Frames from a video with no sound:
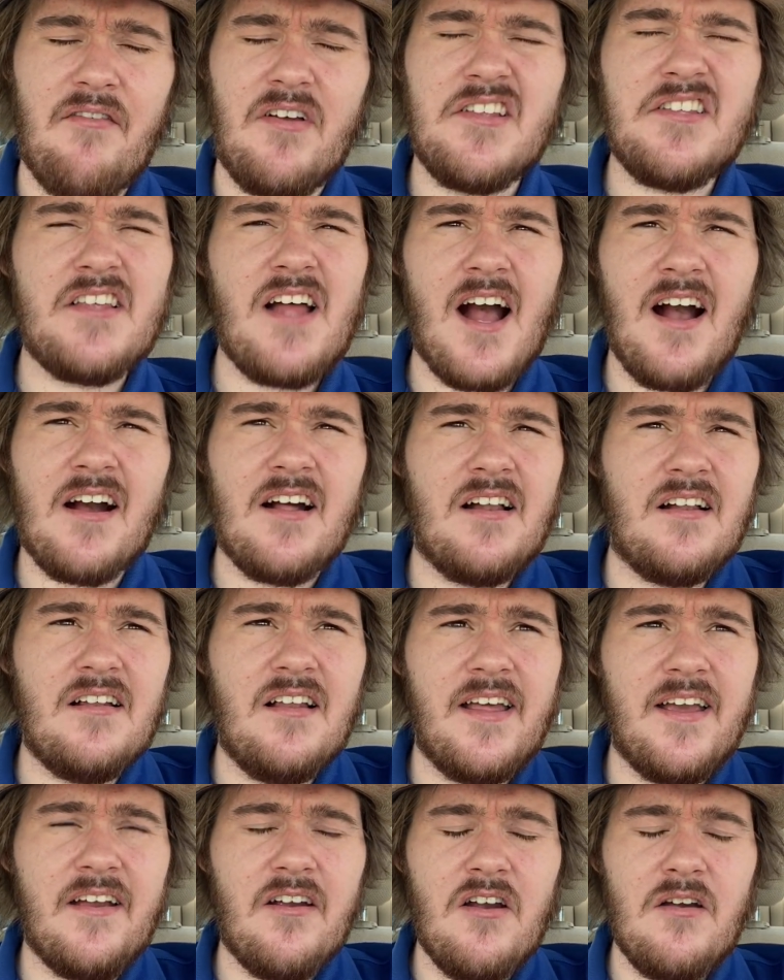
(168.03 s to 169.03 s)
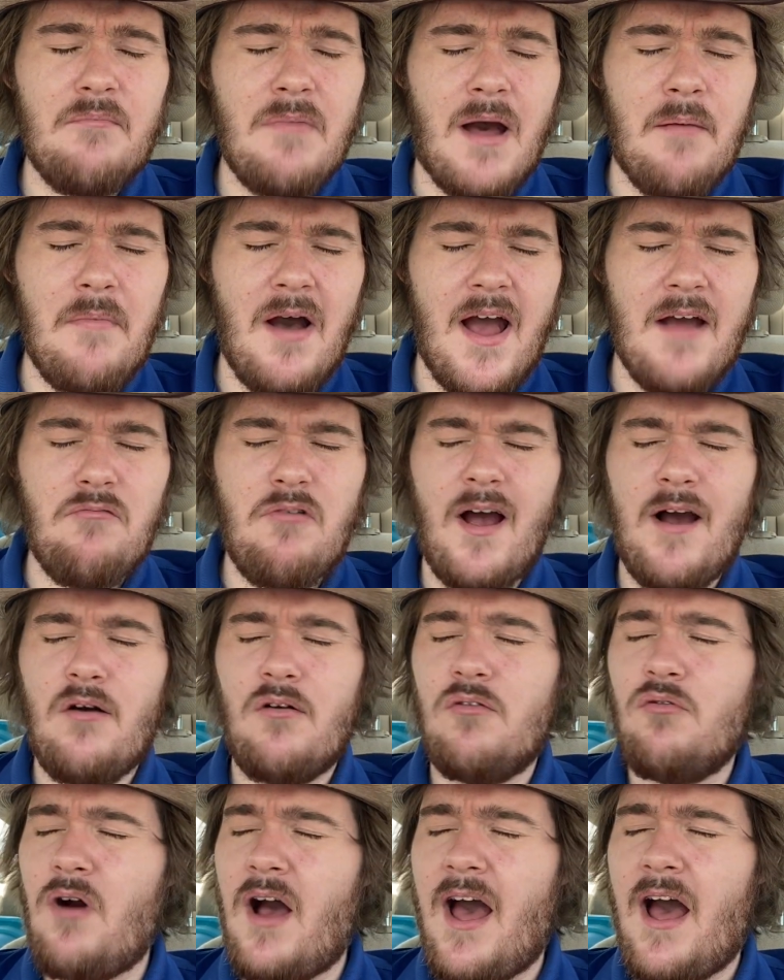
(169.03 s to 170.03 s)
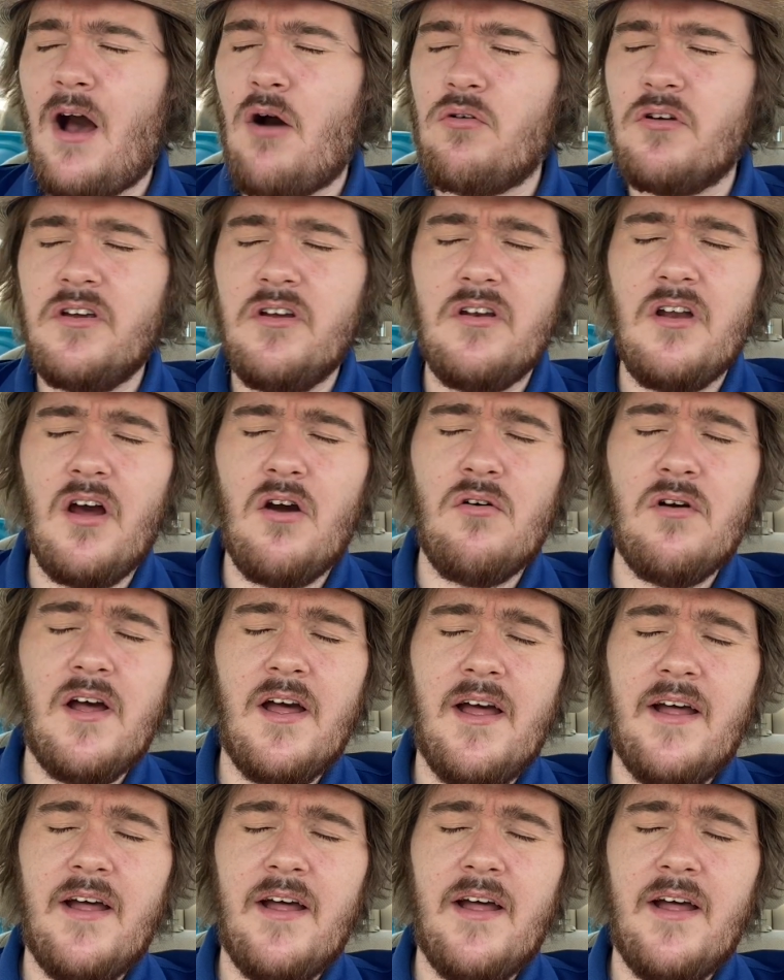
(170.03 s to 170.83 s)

It's not going to linger in my mind. Wow, wow, you know,